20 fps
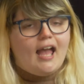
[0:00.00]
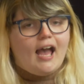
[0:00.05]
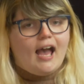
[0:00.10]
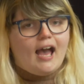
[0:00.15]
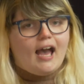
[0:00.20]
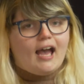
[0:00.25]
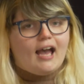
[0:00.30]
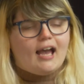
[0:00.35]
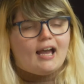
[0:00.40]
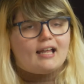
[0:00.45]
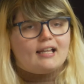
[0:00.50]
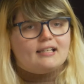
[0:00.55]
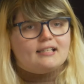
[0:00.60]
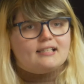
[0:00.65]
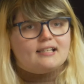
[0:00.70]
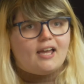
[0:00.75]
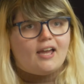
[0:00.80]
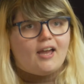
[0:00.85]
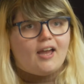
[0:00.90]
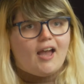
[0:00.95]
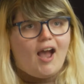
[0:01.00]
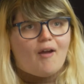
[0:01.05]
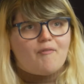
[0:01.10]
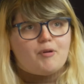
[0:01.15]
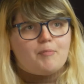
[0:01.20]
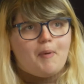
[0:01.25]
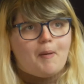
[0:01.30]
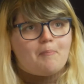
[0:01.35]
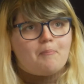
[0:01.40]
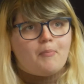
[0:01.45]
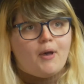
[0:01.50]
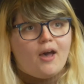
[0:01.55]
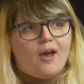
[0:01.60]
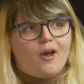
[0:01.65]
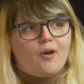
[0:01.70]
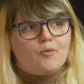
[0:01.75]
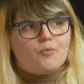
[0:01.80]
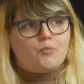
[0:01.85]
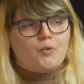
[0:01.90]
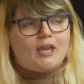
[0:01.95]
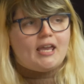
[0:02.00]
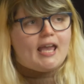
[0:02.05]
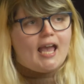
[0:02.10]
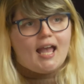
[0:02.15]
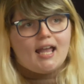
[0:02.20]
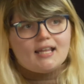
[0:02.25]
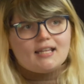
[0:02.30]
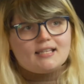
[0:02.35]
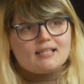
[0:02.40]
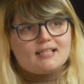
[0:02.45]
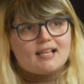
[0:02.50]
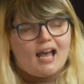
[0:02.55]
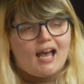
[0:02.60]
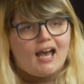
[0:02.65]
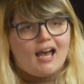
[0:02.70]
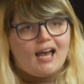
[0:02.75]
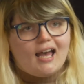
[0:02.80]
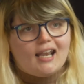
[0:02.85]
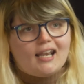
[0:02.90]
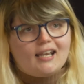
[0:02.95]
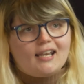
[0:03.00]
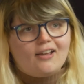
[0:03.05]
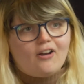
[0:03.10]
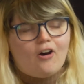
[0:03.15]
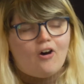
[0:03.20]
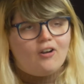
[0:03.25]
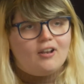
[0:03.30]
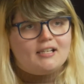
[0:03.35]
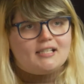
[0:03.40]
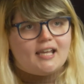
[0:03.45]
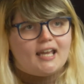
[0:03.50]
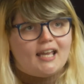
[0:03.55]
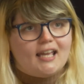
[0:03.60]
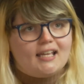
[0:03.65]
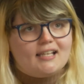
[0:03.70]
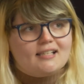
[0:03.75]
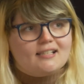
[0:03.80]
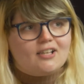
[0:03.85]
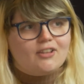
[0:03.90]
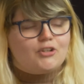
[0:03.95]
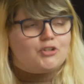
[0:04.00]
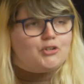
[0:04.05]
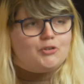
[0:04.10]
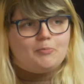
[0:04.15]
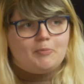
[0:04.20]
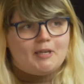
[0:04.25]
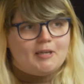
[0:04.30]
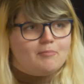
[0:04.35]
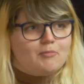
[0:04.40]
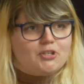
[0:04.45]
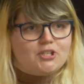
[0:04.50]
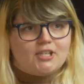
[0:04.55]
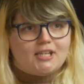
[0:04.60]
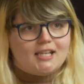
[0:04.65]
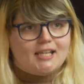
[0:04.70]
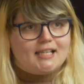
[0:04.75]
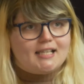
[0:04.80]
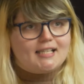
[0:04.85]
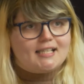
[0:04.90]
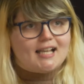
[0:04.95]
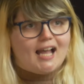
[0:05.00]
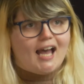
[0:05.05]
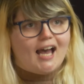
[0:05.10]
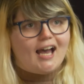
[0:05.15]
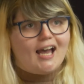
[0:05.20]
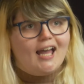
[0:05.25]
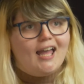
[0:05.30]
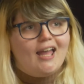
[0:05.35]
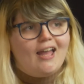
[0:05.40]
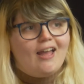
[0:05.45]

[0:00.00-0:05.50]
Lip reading: and I remember weekends and holidays at the 2p machines at